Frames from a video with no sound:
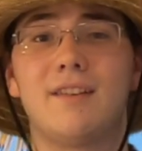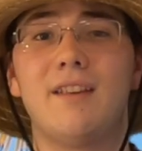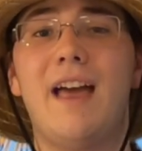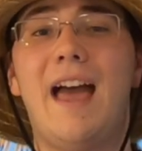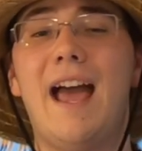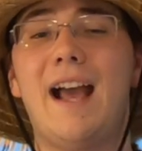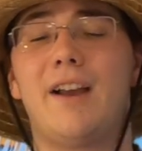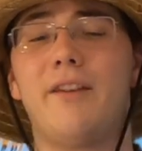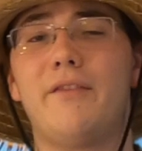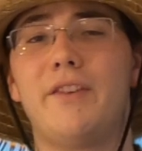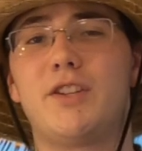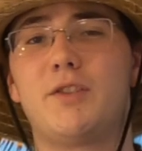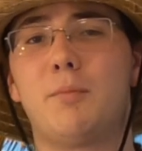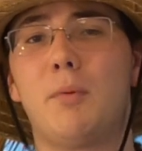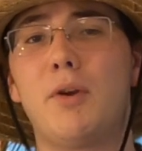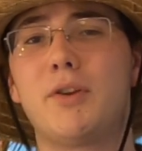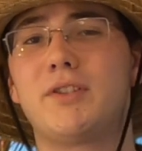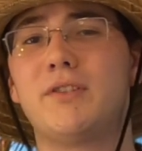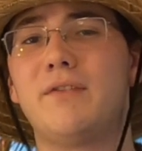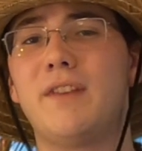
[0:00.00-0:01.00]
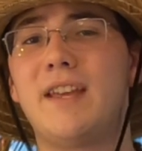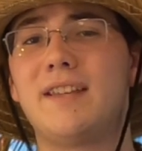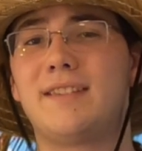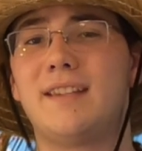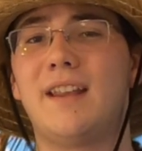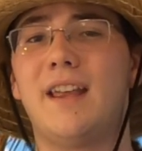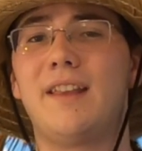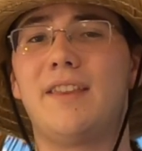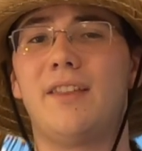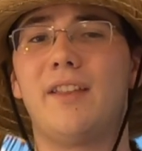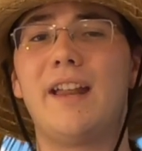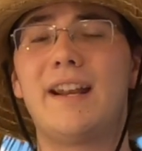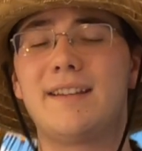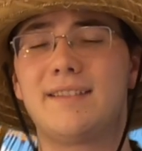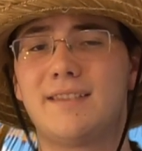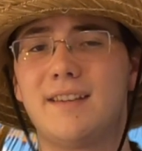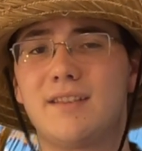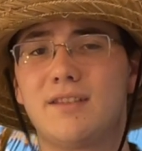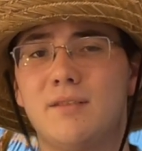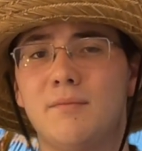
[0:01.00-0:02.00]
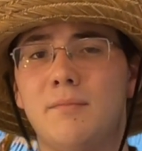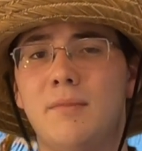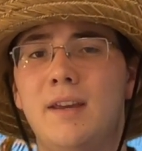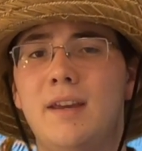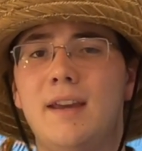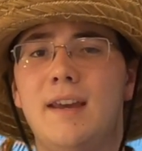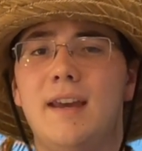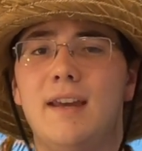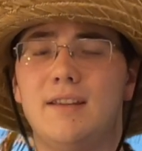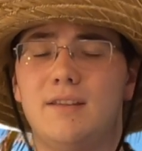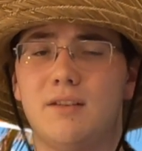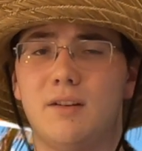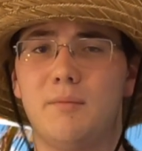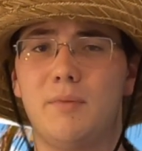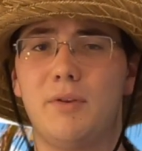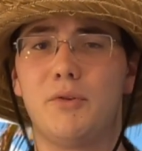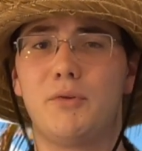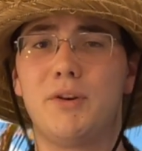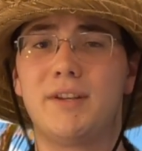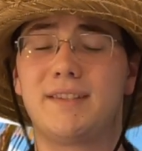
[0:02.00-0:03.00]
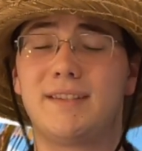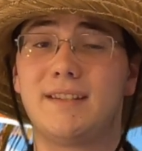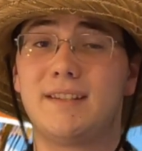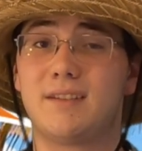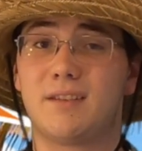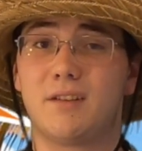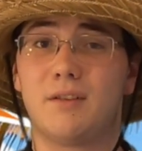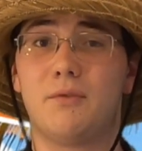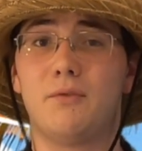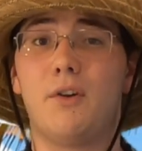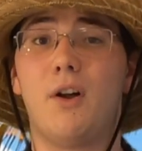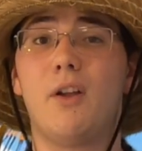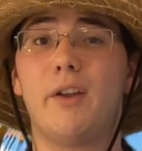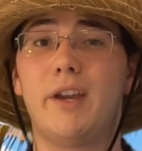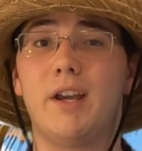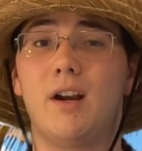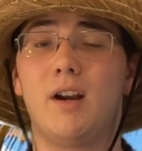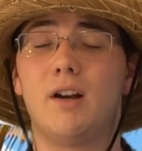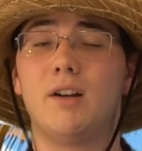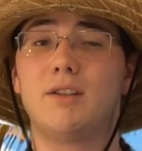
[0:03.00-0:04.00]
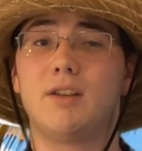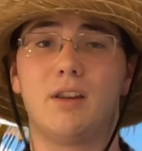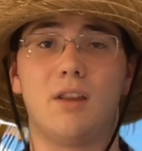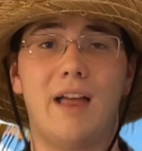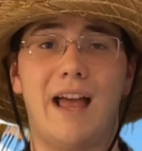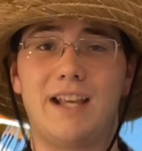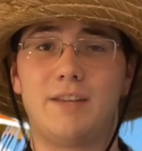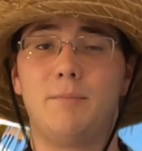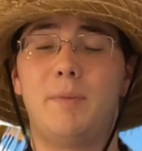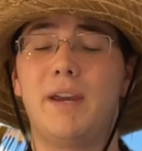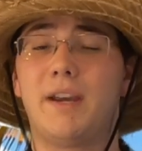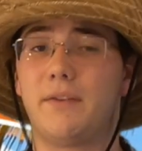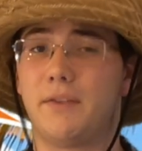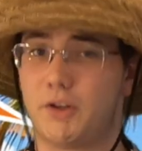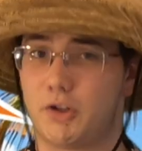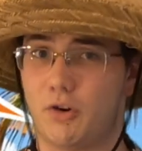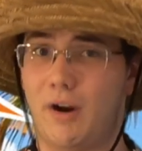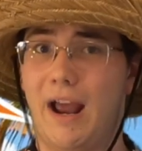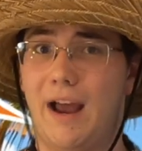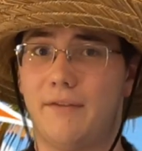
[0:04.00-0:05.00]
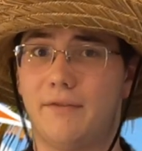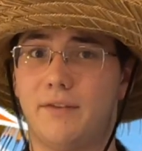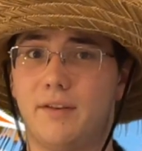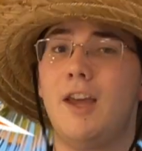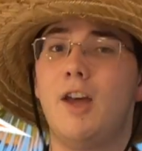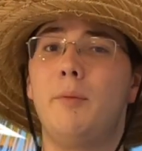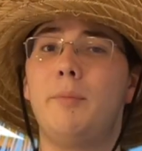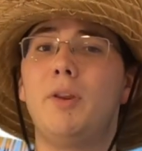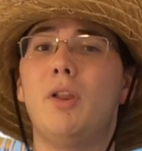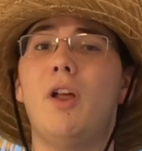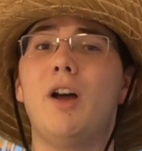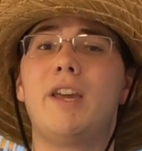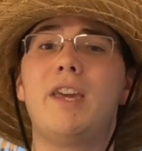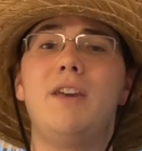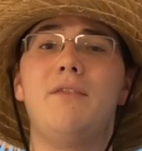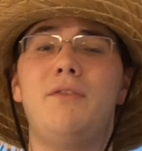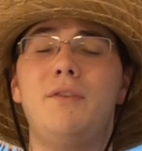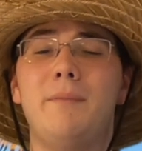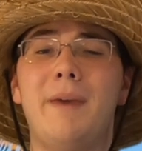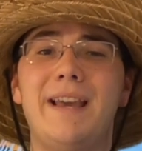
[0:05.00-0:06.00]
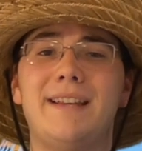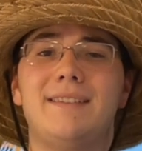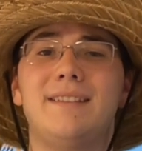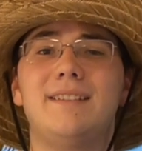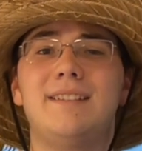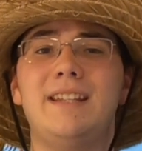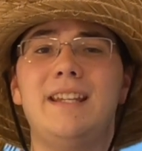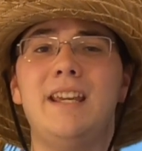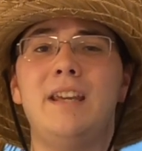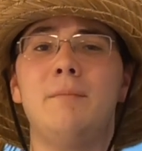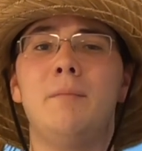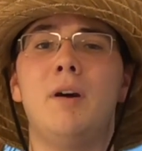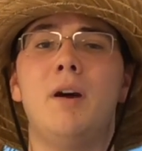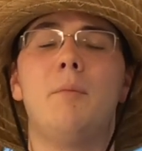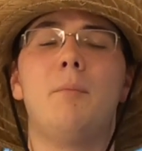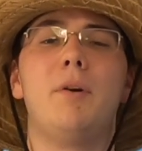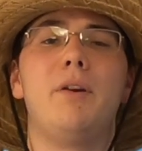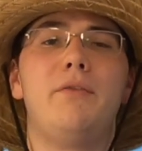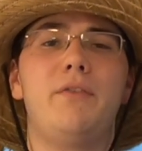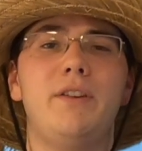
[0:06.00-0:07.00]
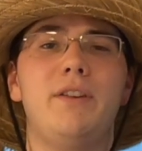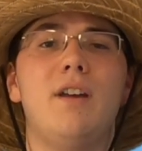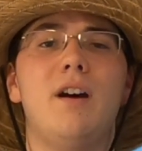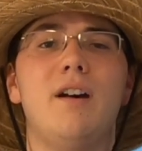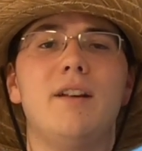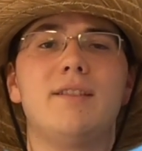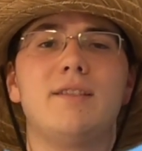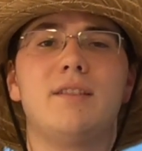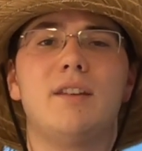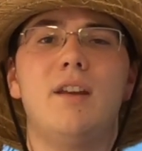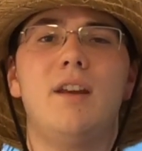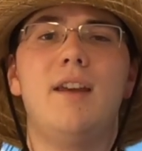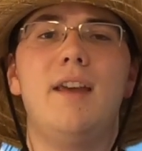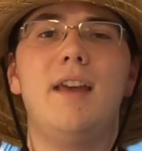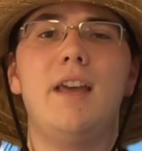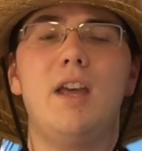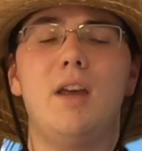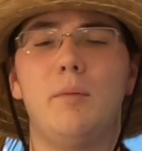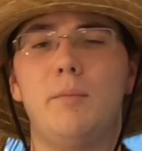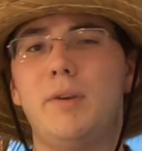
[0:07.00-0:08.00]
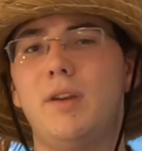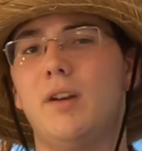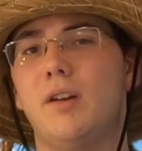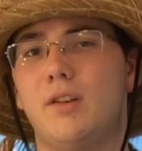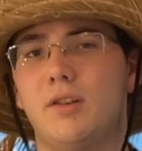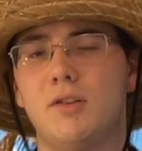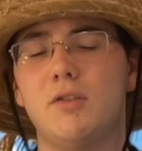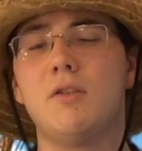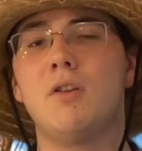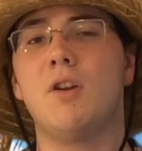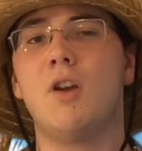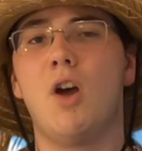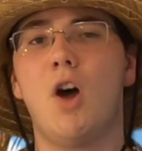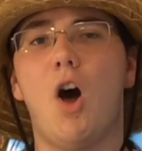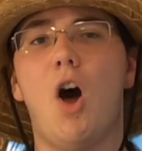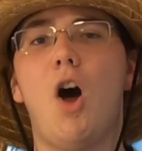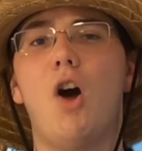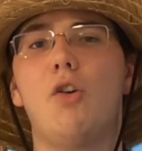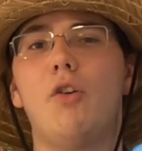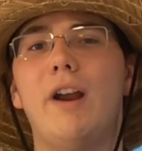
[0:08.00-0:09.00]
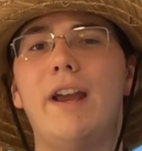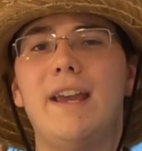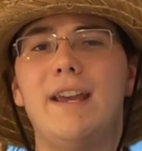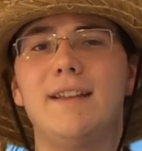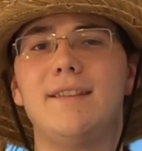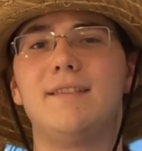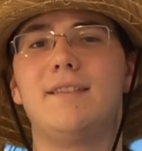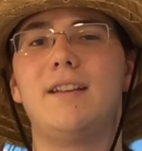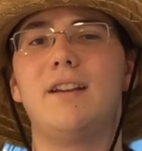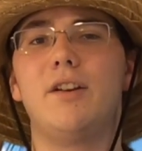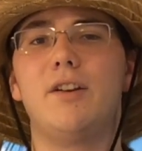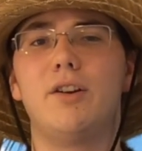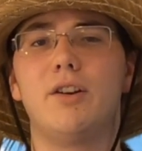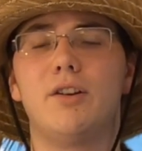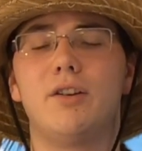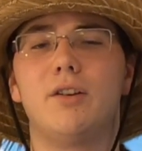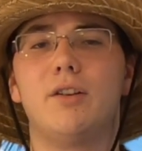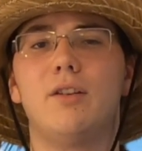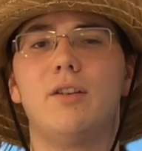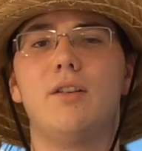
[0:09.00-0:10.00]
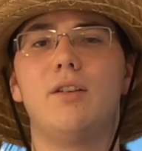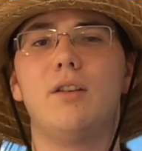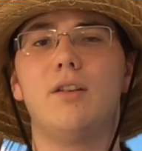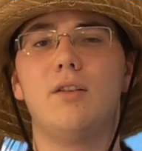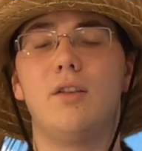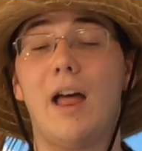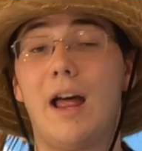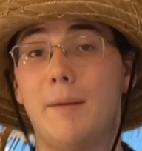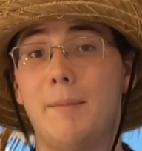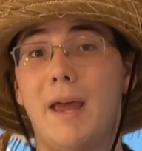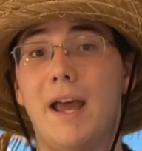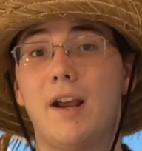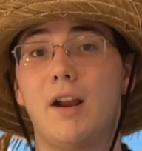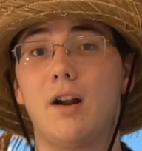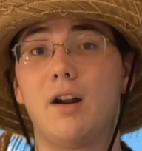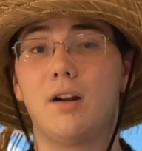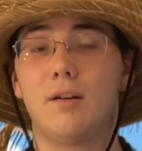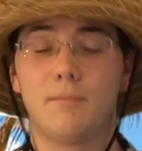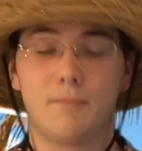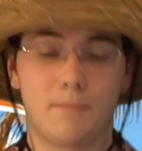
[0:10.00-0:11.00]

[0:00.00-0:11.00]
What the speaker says: lack of explosiveness and athleticism is going to be the reason he's going to fall here to the last pick in the draft. He'll be lucky if he makes the team, but if he does, he'll be an alright interior linebacker.